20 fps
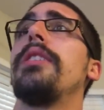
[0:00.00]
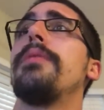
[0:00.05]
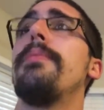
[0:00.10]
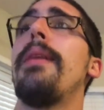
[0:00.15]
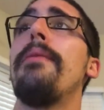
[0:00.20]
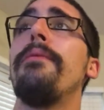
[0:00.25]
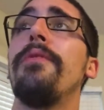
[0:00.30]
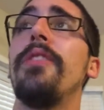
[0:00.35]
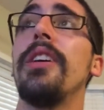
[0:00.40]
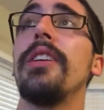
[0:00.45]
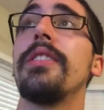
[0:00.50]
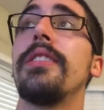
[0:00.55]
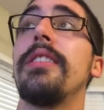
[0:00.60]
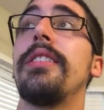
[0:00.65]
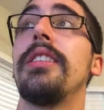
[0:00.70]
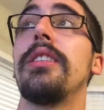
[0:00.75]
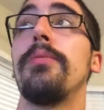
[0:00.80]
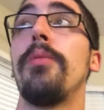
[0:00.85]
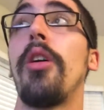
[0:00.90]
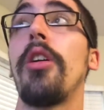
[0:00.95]
Memphis,
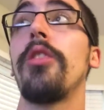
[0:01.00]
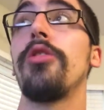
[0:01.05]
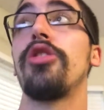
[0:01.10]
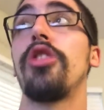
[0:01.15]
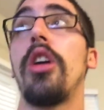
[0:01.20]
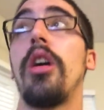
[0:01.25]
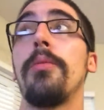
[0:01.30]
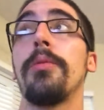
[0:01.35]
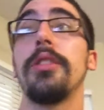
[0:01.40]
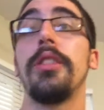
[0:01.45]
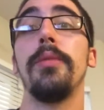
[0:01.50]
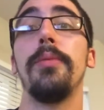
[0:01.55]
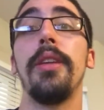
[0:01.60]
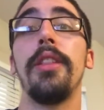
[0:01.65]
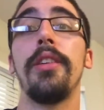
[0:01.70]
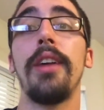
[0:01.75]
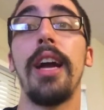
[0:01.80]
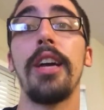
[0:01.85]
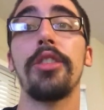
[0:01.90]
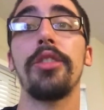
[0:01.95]
since Mario Chalmers has been
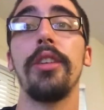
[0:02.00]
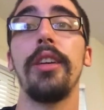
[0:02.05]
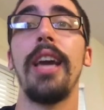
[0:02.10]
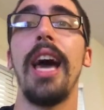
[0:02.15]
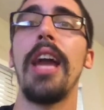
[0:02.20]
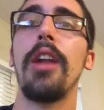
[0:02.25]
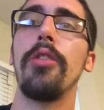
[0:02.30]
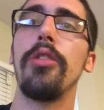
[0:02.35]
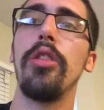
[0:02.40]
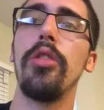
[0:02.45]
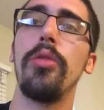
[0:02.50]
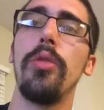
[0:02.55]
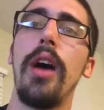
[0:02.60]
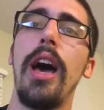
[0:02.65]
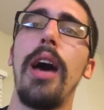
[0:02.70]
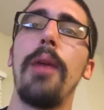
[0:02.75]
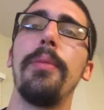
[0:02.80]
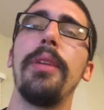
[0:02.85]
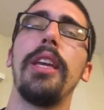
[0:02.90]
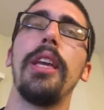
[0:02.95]
there, actually, I don't know
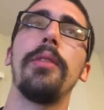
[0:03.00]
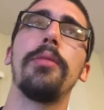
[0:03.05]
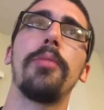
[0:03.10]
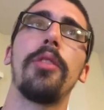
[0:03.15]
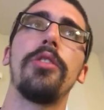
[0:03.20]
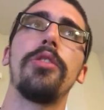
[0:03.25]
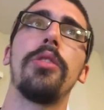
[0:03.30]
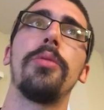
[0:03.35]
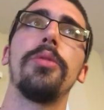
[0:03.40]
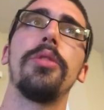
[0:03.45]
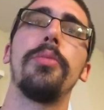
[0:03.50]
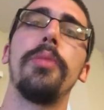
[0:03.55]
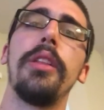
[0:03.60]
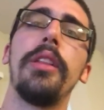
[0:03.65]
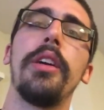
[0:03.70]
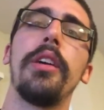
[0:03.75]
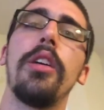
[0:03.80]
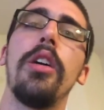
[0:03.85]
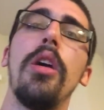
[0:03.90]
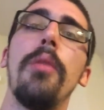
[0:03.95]
how many games Mario Chalmers has been
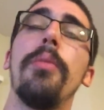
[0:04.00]
there,